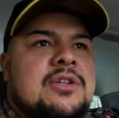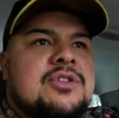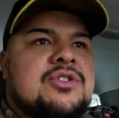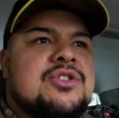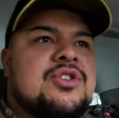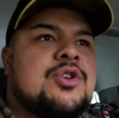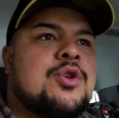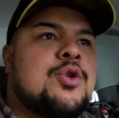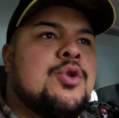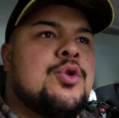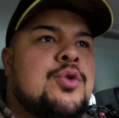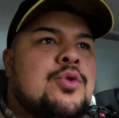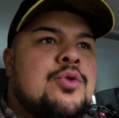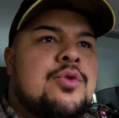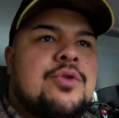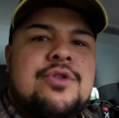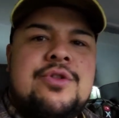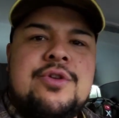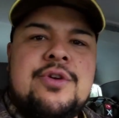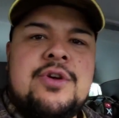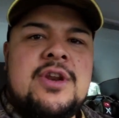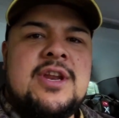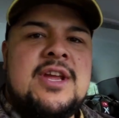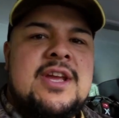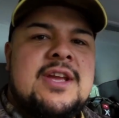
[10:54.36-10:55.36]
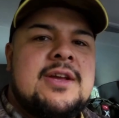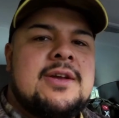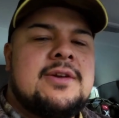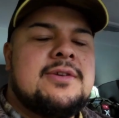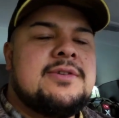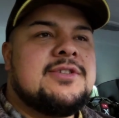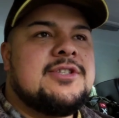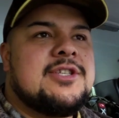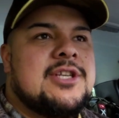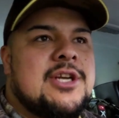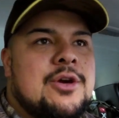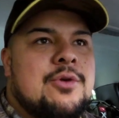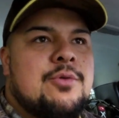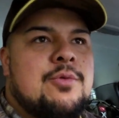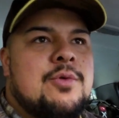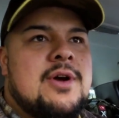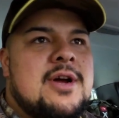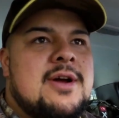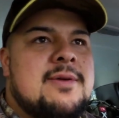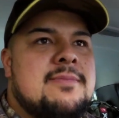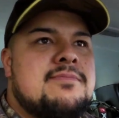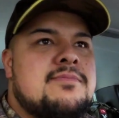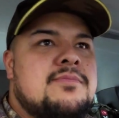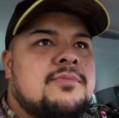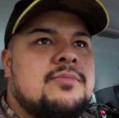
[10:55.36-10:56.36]
2:30, so
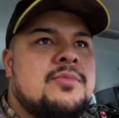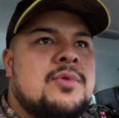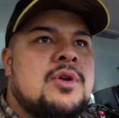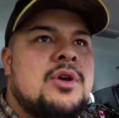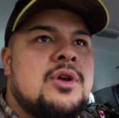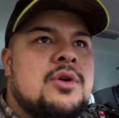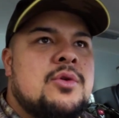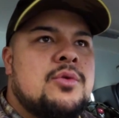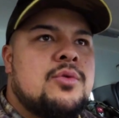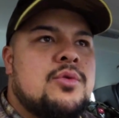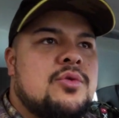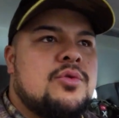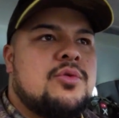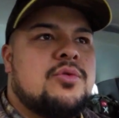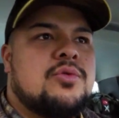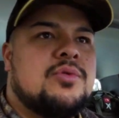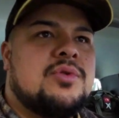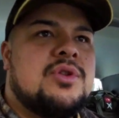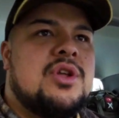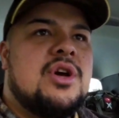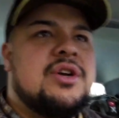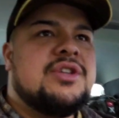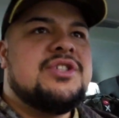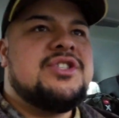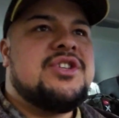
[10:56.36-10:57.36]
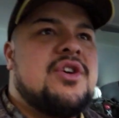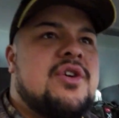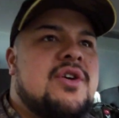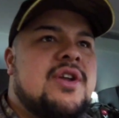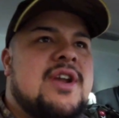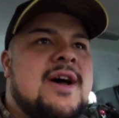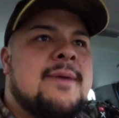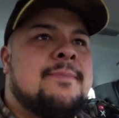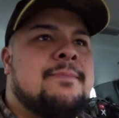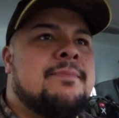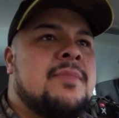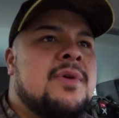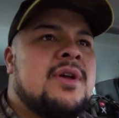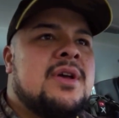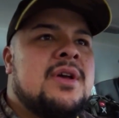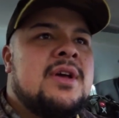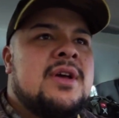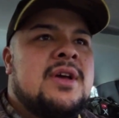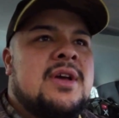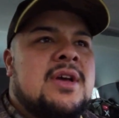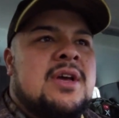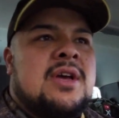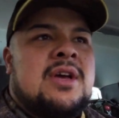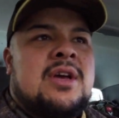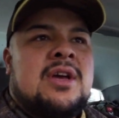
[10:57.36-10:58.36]
we'll nosy on up,
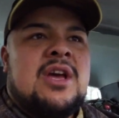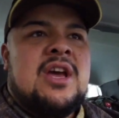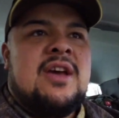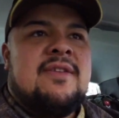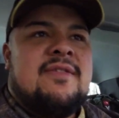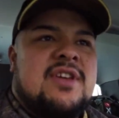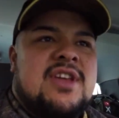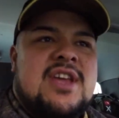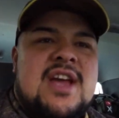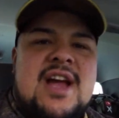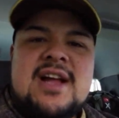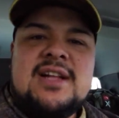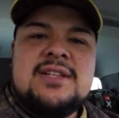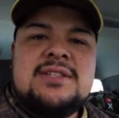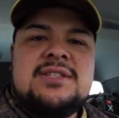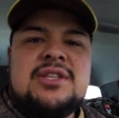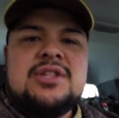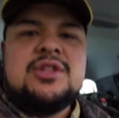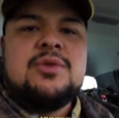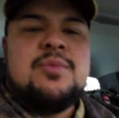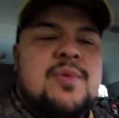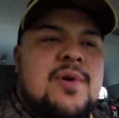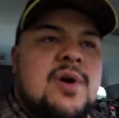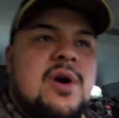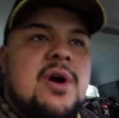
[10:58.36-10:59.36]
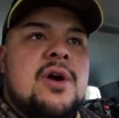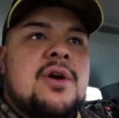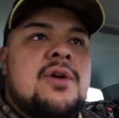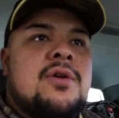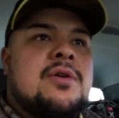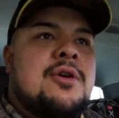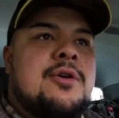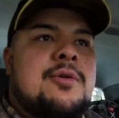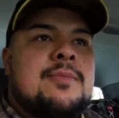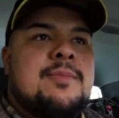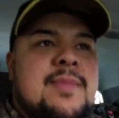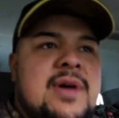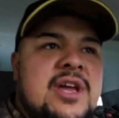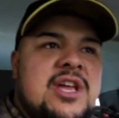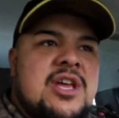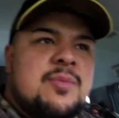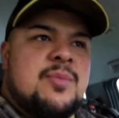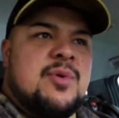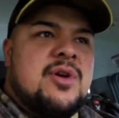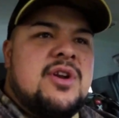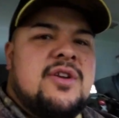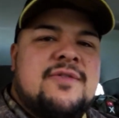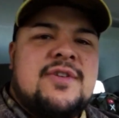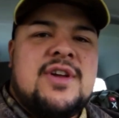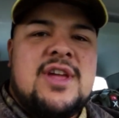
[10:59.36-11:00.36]
have a yarn to the bro, make a
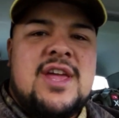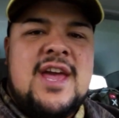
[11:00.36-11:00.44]
bit of